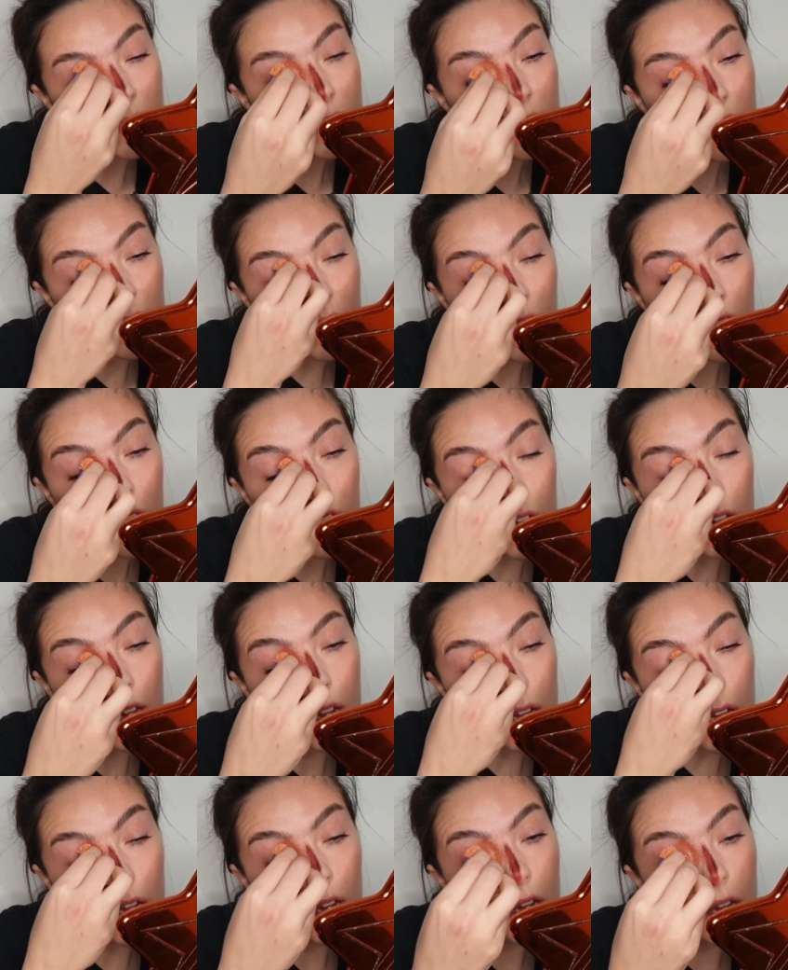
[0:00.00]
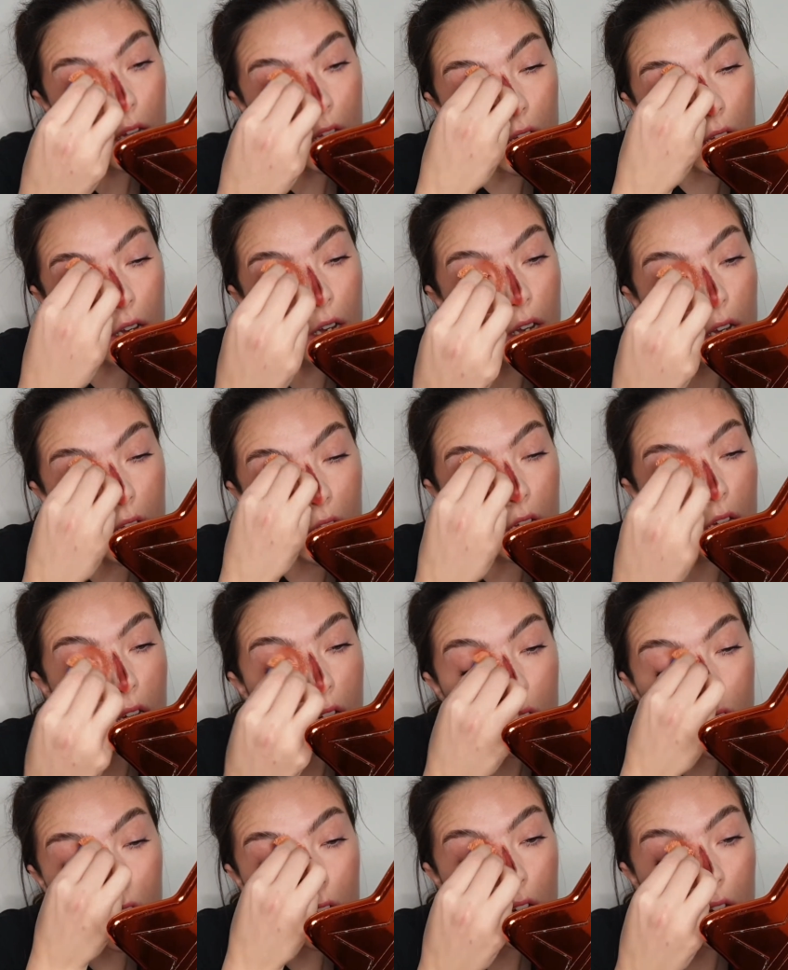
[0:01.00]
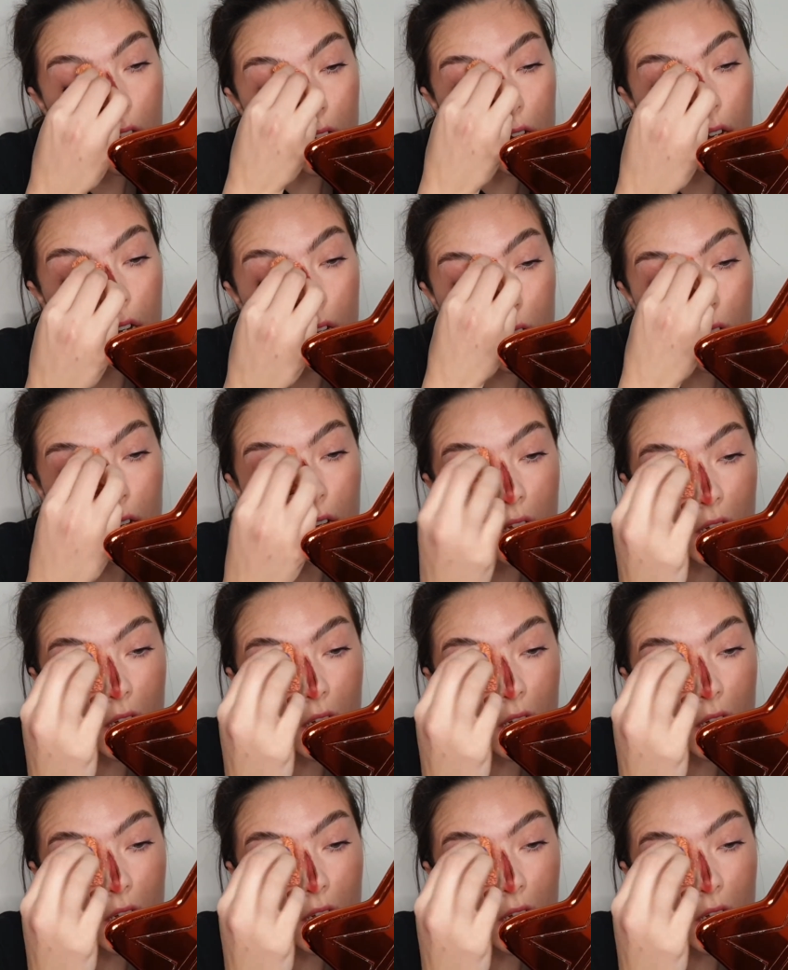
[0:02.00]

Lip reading: a darker shade as well, and creating some bruising.